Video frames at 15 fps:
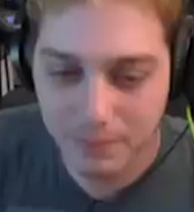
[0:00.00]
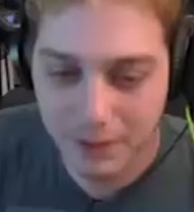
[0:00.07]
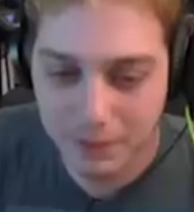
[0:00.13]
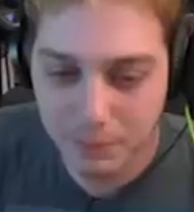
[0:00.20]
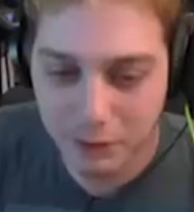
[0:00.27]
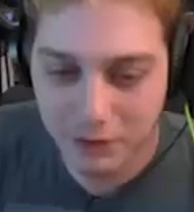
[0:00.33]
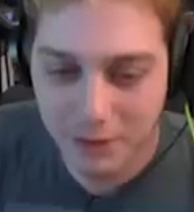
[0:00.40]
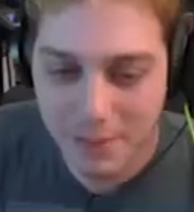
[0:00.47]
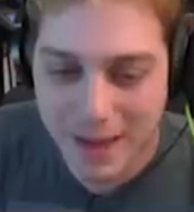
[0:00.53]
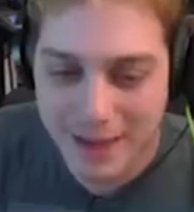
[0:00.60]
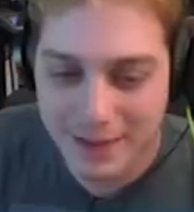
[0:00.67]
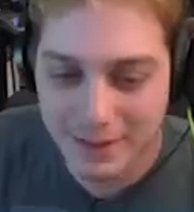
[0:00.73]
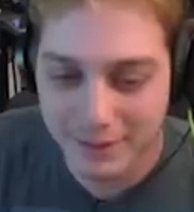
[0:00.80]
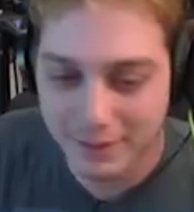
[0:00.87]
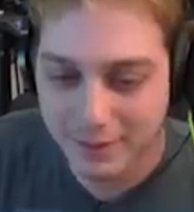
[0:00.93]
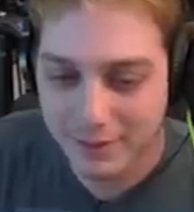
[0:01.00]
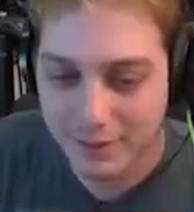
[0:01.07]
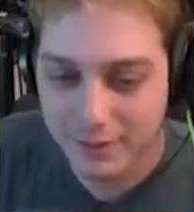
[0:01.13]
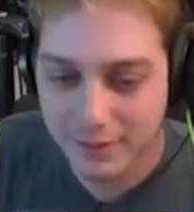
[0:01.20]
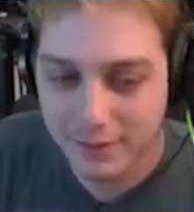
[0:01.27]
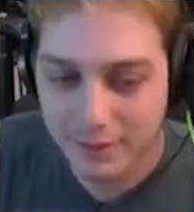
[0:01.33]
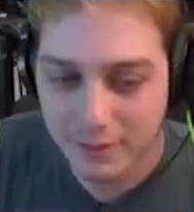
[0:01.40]
Oh. Let's push the button.
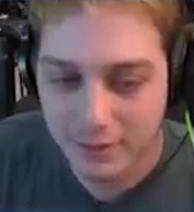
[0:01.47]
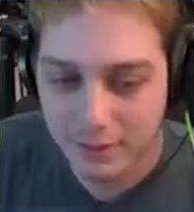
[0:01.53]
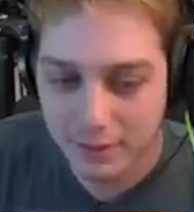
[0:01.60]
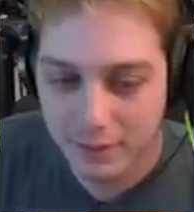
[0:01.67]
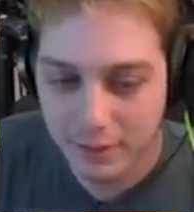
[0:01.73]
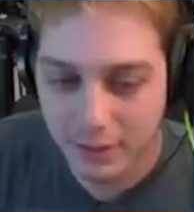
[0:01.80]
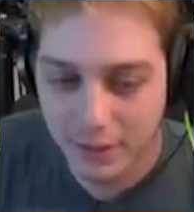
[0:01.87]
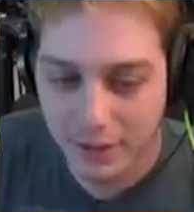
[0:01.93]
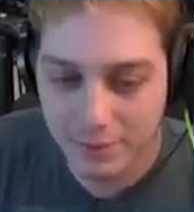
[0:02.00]
Not yet.